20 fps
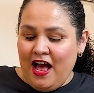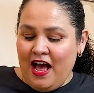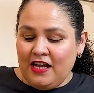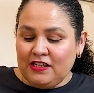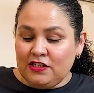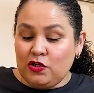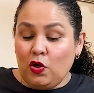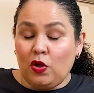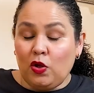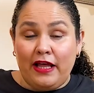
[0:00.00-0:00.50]

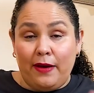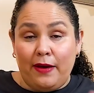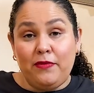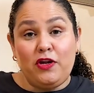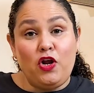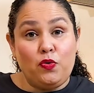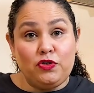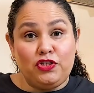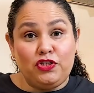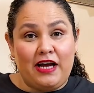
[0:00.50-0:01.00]
So let me
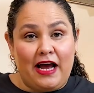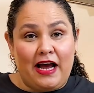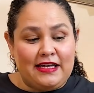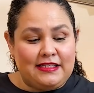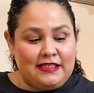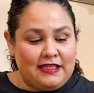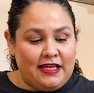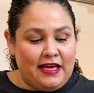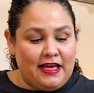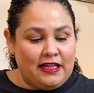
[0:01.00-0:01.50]
know what you guys
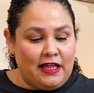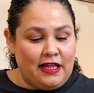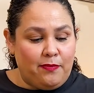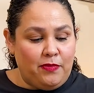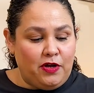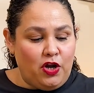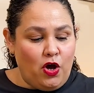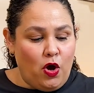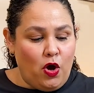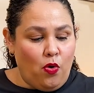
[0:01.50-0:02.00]
think. Let me
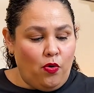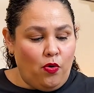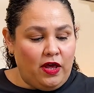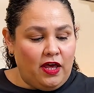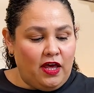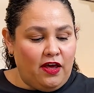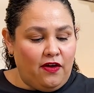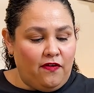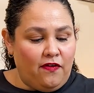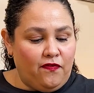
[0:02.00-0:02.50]
know
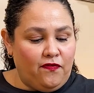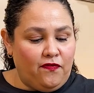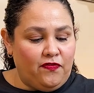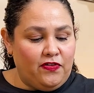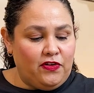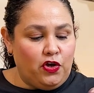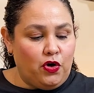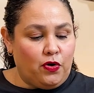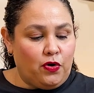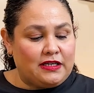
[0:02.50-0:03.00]
if
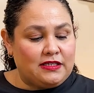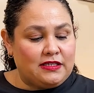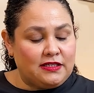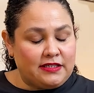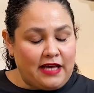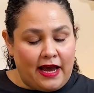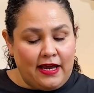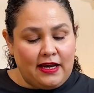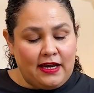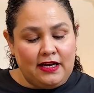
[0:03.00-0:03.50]
you're
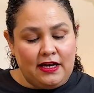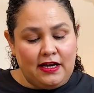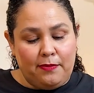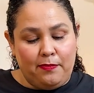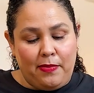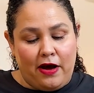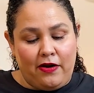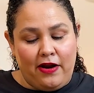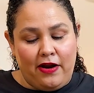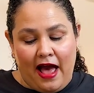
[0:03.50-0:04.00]
excited
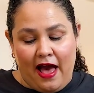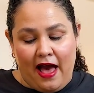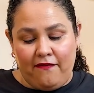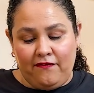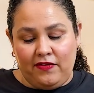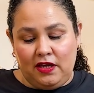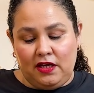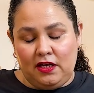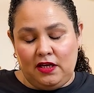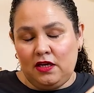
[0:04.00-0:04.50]
about
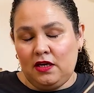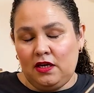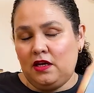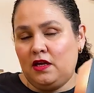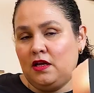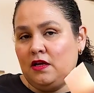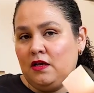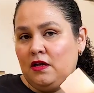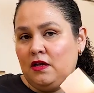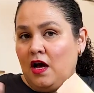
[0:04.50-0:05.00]
having
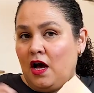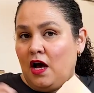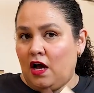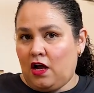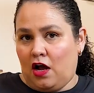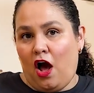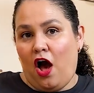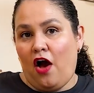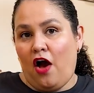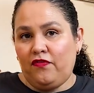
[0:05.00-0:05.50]
a
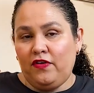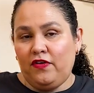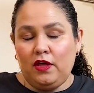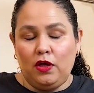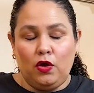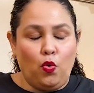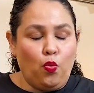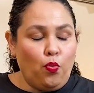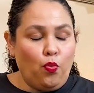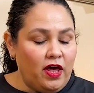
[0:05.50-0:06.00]
coffee
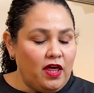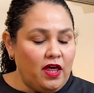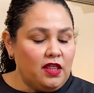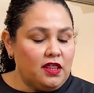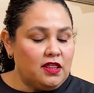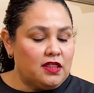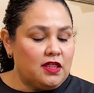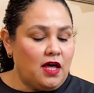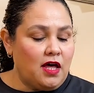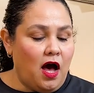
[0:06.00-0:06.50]
with
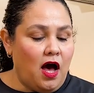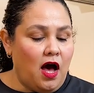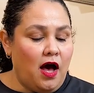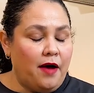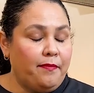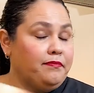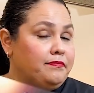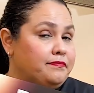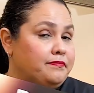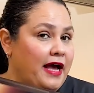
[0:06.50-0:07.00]

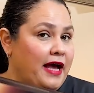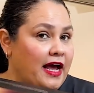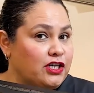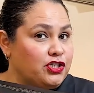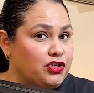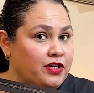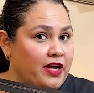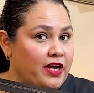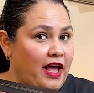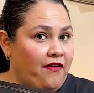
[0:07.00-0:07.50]

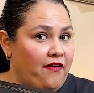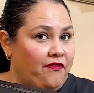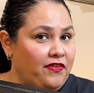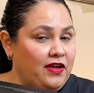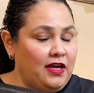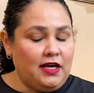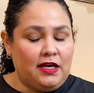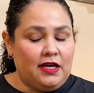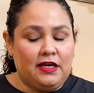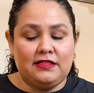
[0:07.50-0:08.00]
extra
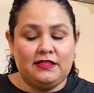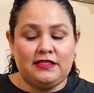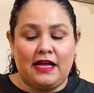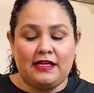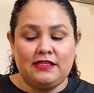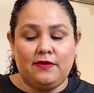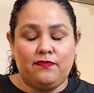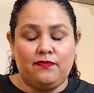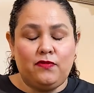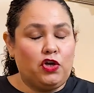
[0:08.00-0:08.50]
caffeine. Is that
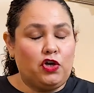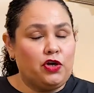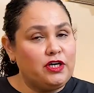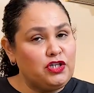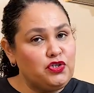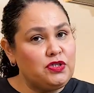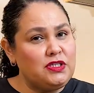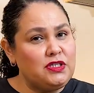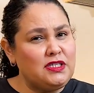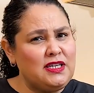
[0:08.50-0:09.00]
something you're
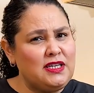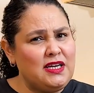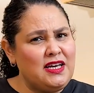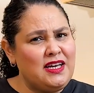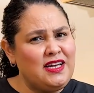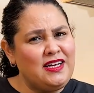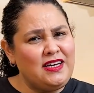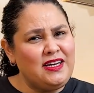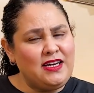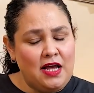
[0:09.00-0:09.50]
interested
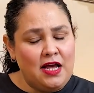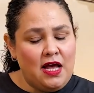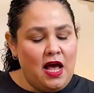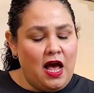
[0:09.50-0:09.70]
in?